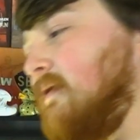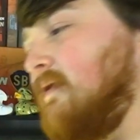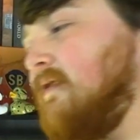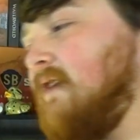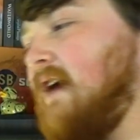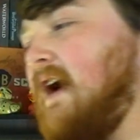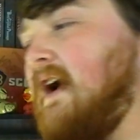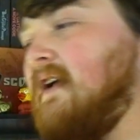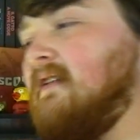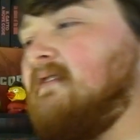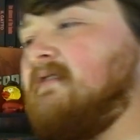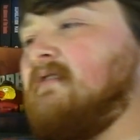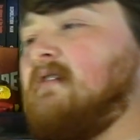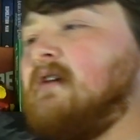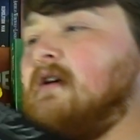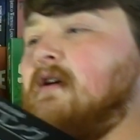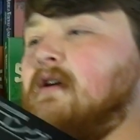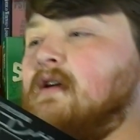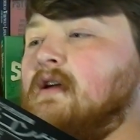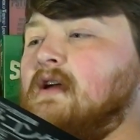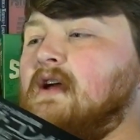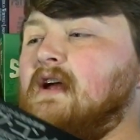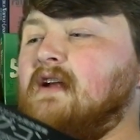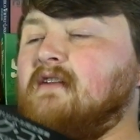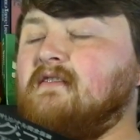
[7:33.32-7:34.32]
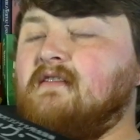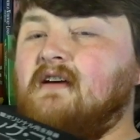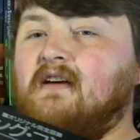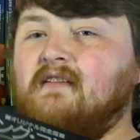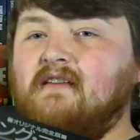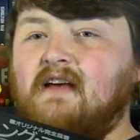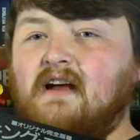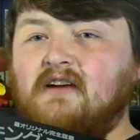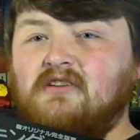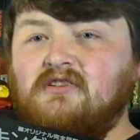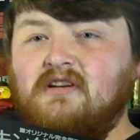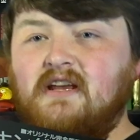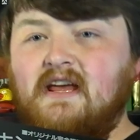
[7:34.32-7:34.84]
that it does
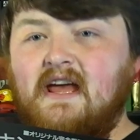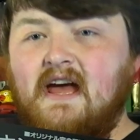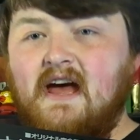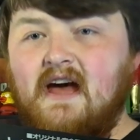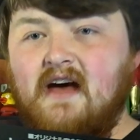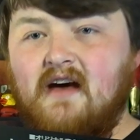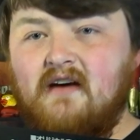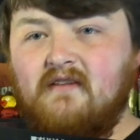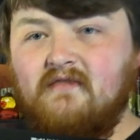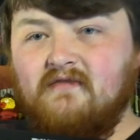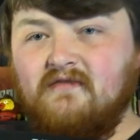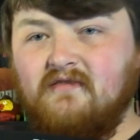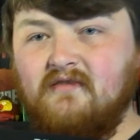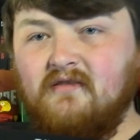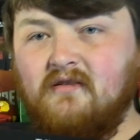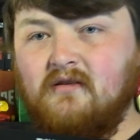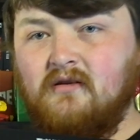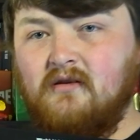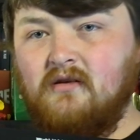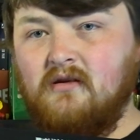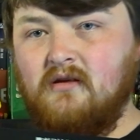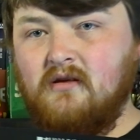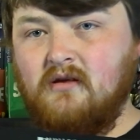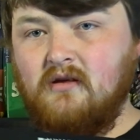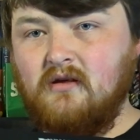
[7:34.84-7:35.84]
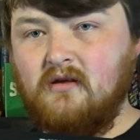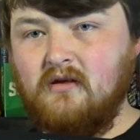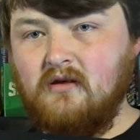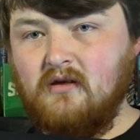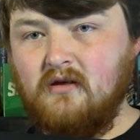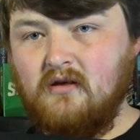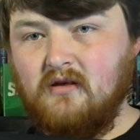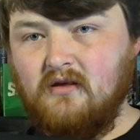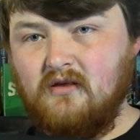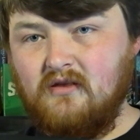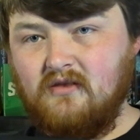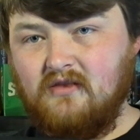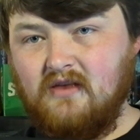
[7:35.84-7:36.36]
actually have
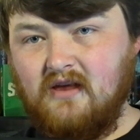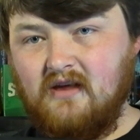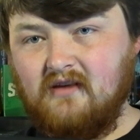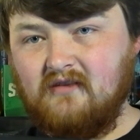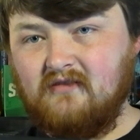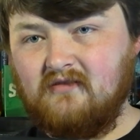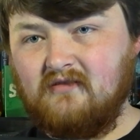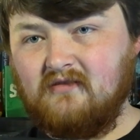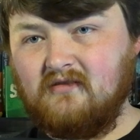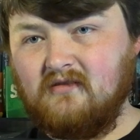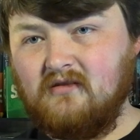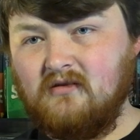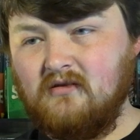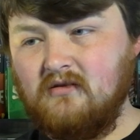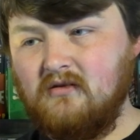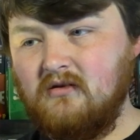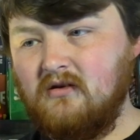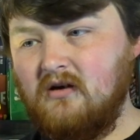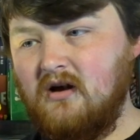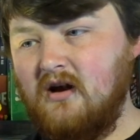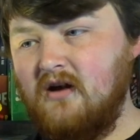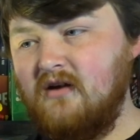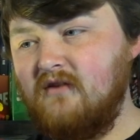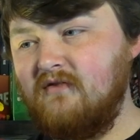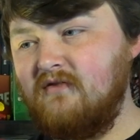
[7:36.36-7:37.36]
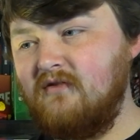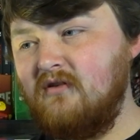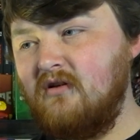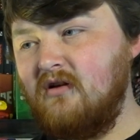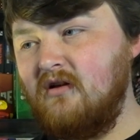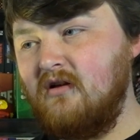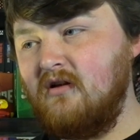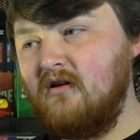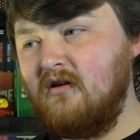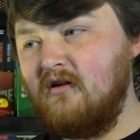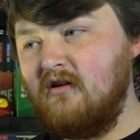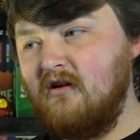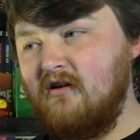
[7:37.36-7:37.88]
this kind of
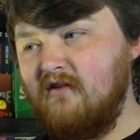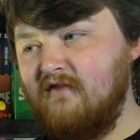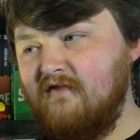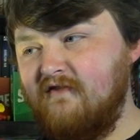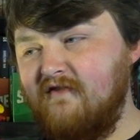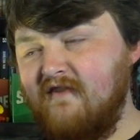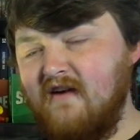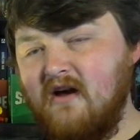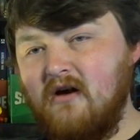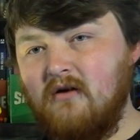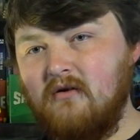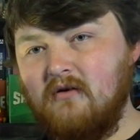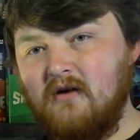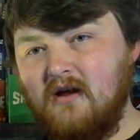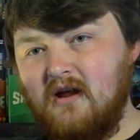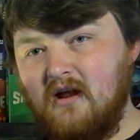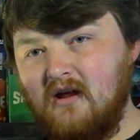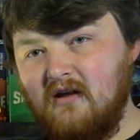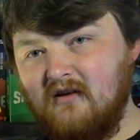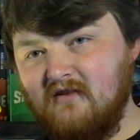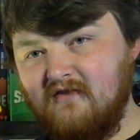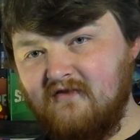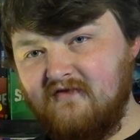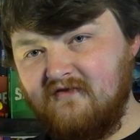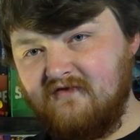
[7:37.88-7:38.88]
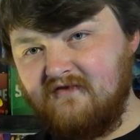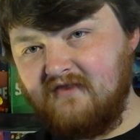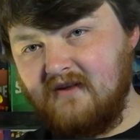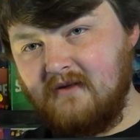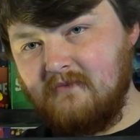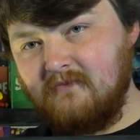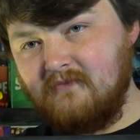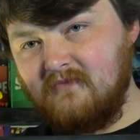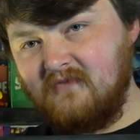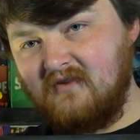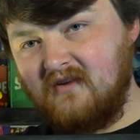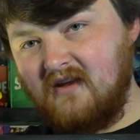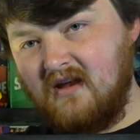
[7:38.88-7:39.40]
very
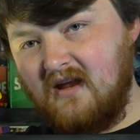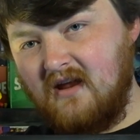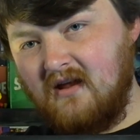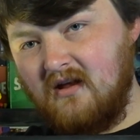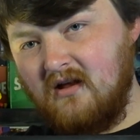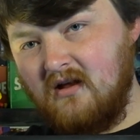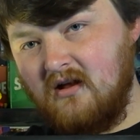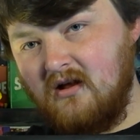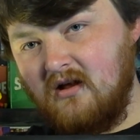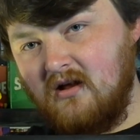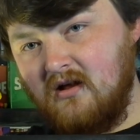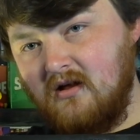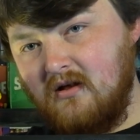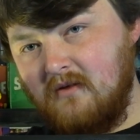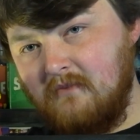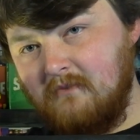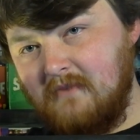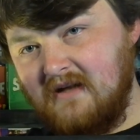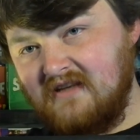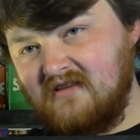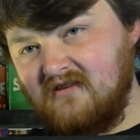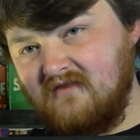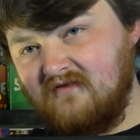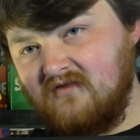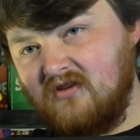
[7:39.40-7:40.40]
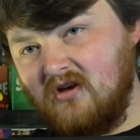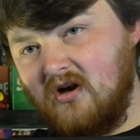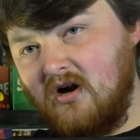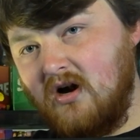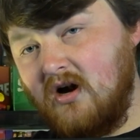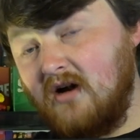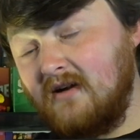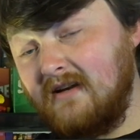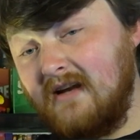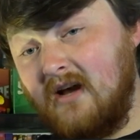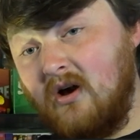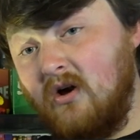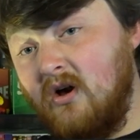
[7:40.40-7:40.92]
flimsy bit of
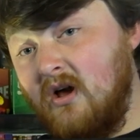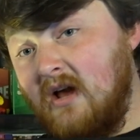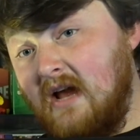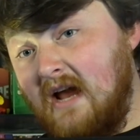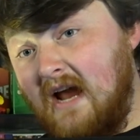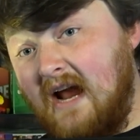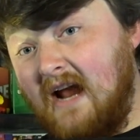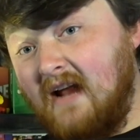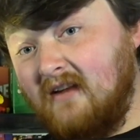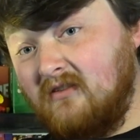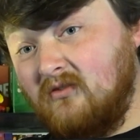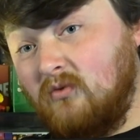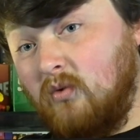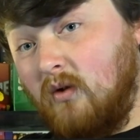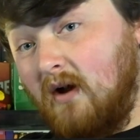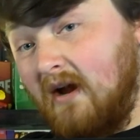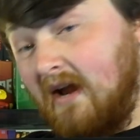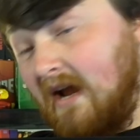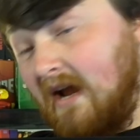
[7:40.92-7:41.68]
card. Now, it's quite